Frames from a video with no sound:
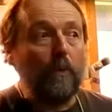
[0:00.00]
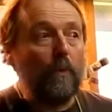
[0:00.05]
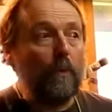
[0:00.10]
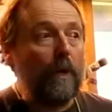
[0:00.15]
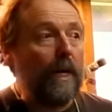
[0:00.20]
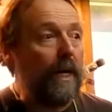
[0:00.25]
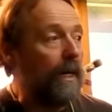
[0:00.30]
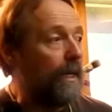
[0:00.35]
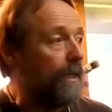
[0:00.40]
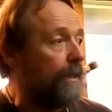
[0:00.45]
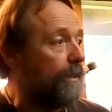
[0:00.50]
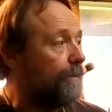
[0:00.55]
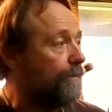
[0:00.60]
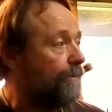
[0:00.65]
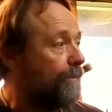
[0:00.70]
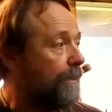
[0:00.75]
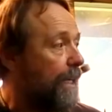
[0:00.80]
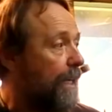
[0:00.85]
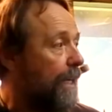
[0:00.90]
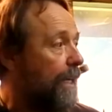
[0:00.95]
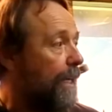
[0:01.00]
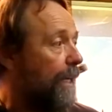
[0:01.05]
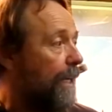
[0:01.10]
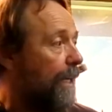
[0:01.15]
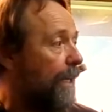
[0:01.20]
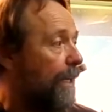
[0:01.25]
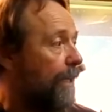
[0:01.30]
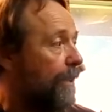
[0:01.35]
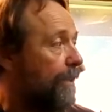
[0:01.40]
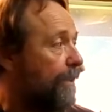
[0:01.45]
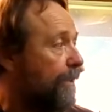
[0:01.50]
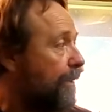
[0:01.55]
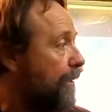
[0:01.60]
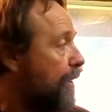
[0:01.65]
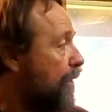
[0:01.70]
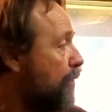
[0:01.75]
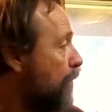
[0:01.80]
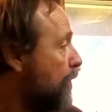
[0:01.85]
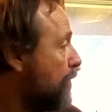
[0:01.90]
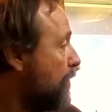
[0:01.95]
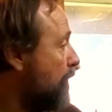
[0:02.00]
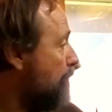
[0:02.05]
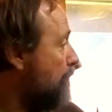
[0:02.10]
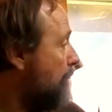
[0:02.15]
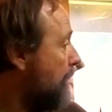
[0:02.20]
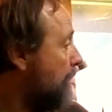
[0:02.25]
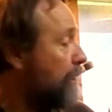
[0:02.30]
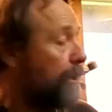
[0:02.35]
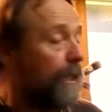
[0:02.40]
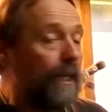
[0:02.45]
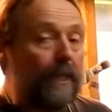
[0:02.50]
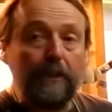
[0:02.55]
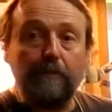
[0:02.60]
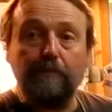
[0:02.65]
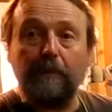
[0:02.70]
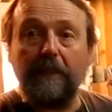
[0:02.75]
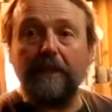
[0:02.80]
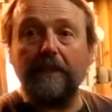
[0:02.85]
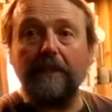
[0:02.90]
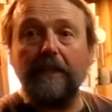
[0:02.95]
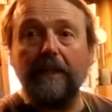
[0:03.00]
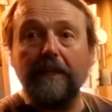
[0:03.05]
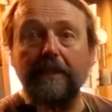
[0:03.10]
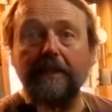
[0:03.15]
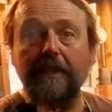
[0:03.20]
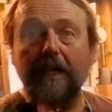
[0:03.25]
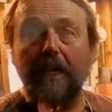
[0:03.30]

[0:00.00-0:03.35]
Well, uh, this workshop I, I, spend a lot of